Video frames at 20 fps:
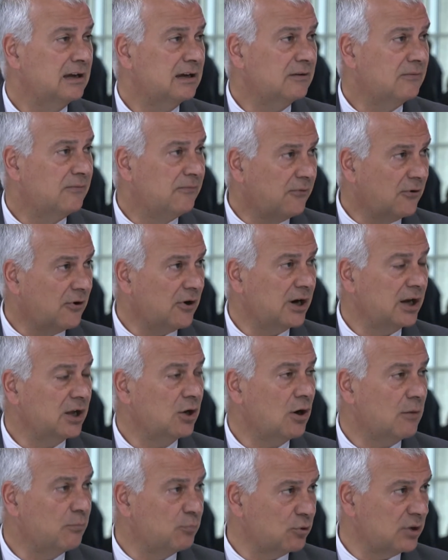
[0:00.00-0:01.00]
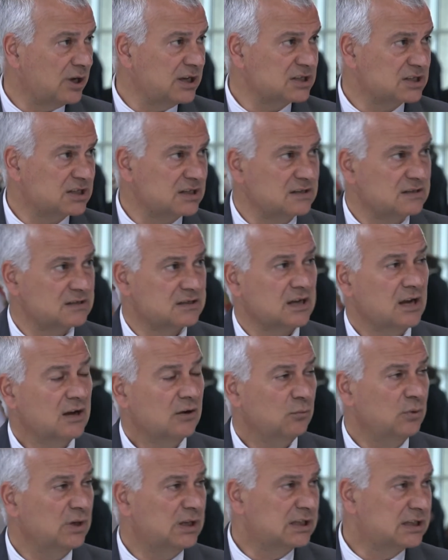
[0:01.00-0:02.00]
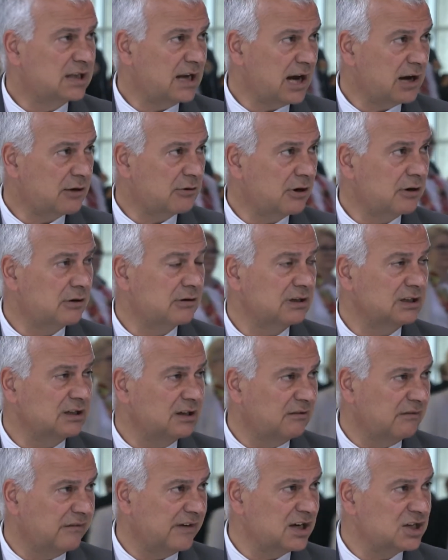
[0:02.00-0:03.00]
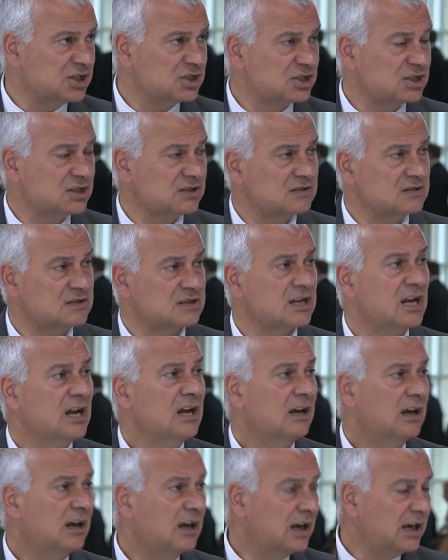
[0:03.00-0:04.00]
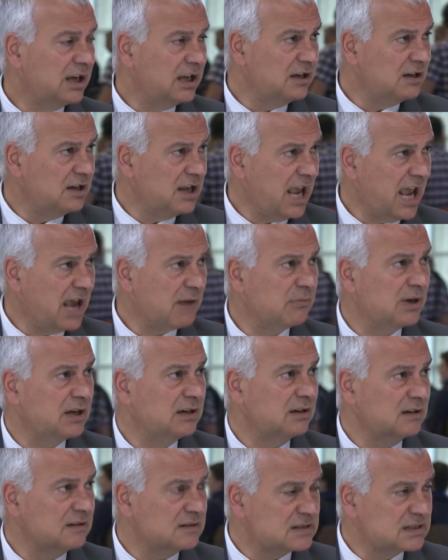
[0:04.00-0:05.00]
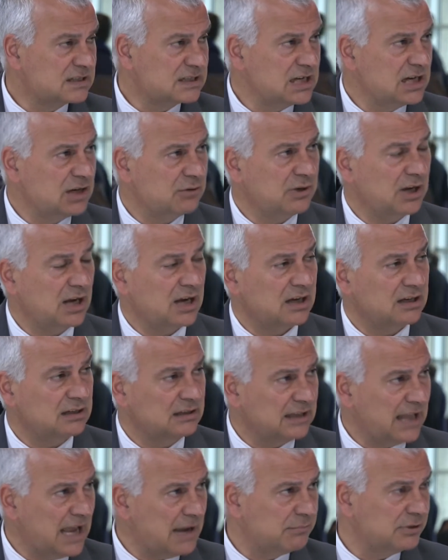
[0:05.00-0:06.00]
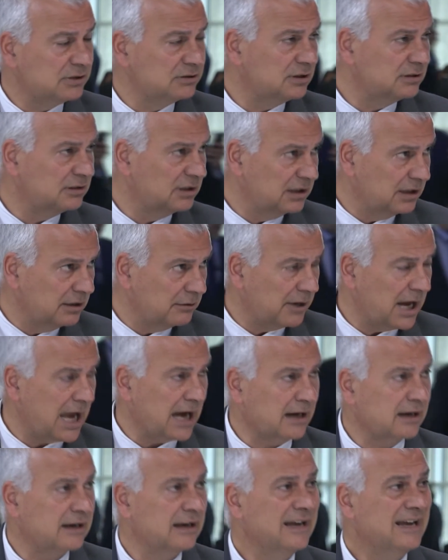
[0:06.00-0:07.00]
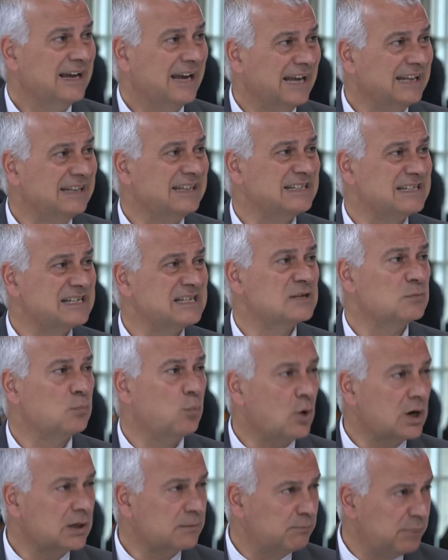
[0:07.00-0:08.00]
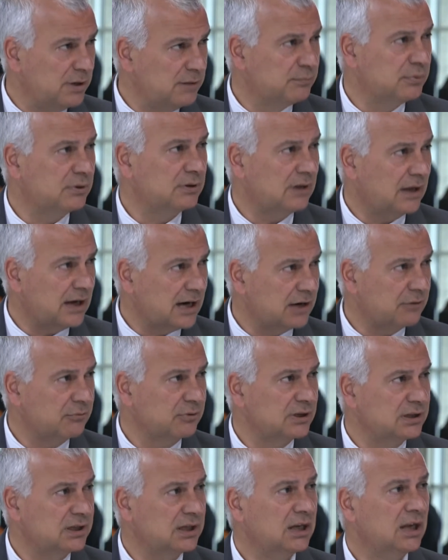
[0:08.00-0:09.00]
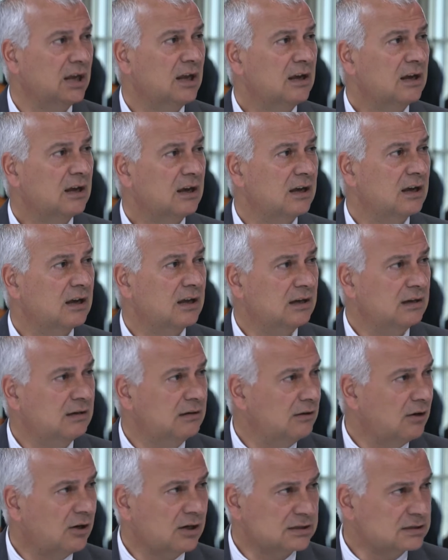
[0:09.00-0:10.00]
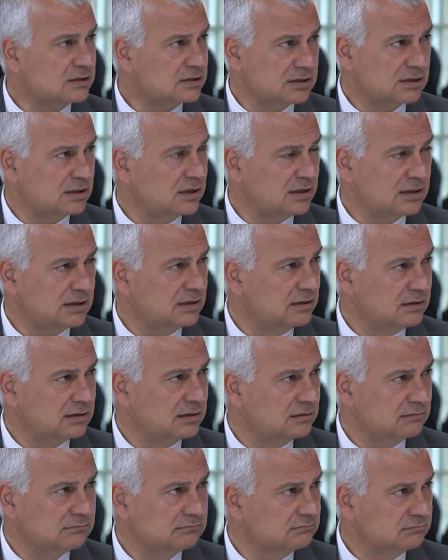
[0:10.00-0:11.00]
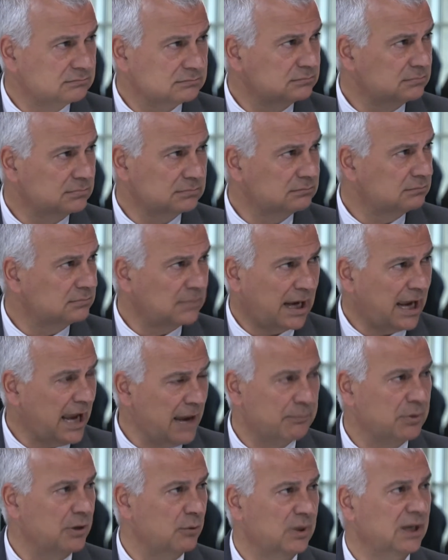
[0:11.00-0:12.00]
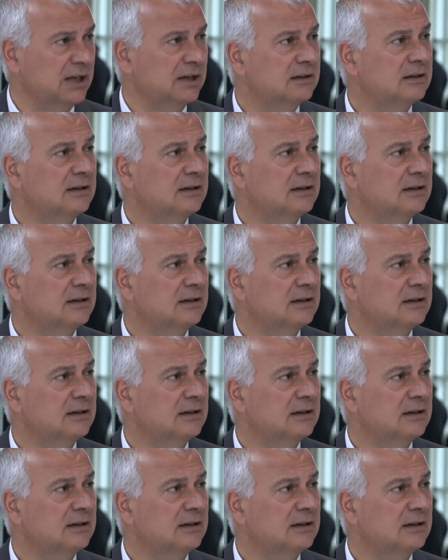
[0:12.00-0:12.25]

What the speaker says: foreign operations with terror and invasions in Yemen, in Syria, in Lebanon, in Iraq. And this is what people are really not happy with.